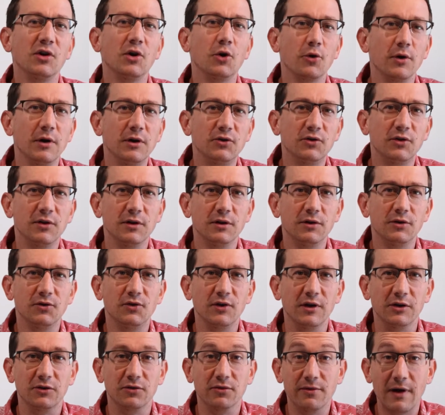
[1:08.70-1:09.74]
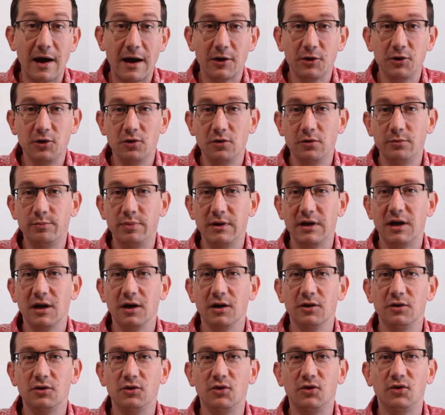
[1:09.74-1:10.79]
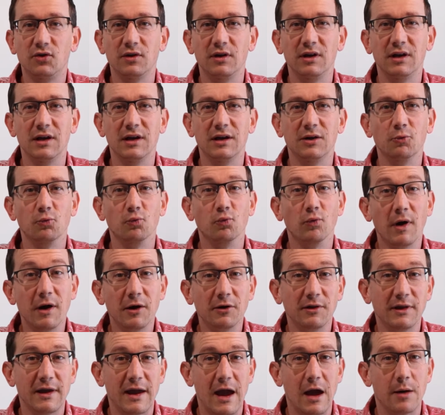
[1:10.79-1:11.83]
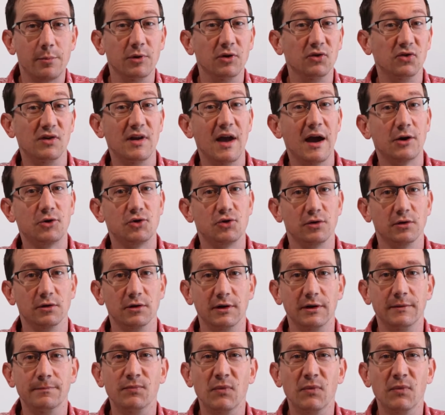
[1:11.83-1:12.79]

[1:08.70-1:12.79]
increases its value because it rarely happens naturally,